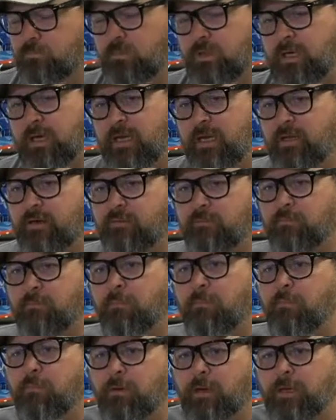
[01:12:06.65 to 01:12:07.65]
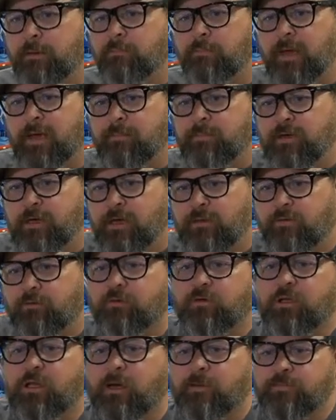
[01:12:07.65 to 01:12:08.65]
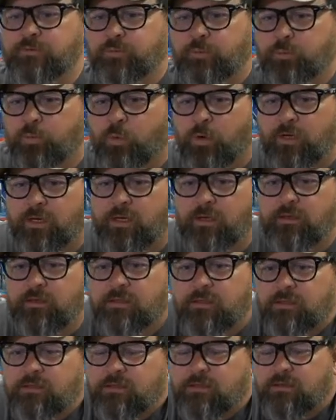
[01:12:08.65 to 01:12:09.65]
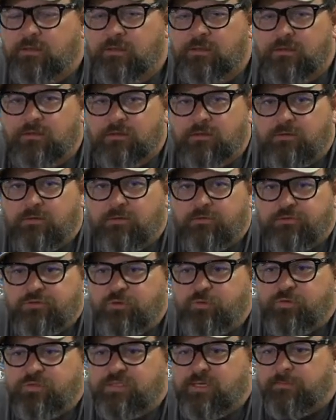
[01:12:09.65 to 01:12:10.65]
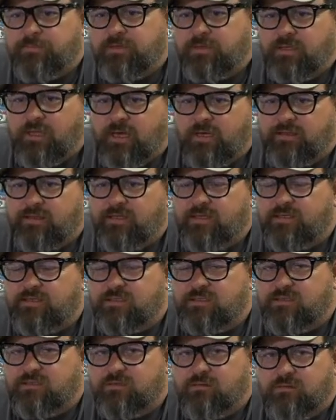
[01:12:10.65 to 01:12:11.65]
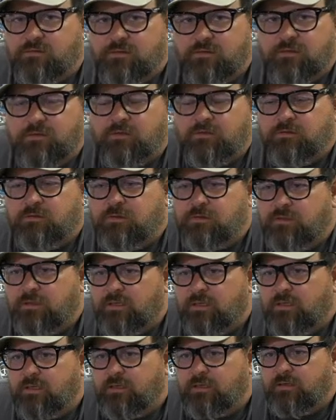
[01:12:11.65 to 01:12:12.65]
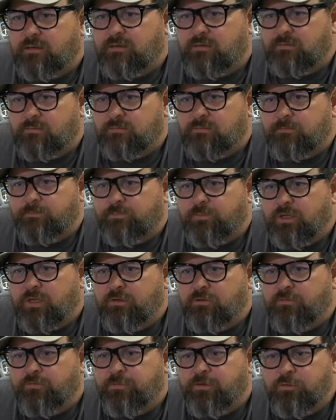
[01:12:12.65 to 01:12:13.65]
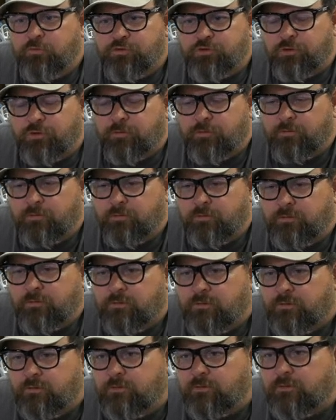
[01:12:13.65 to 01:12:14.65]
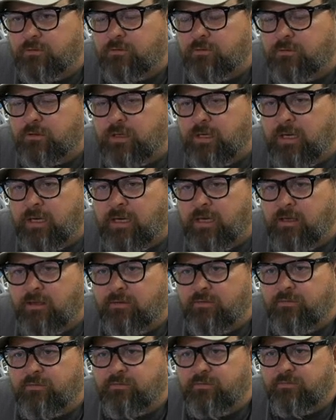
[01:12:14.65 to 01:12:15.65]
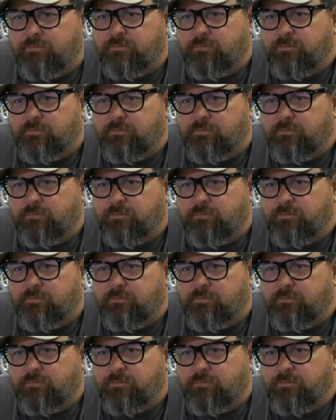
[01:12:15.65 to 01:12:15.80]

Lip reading: and maybe other clubs would want to do something like this in the future, and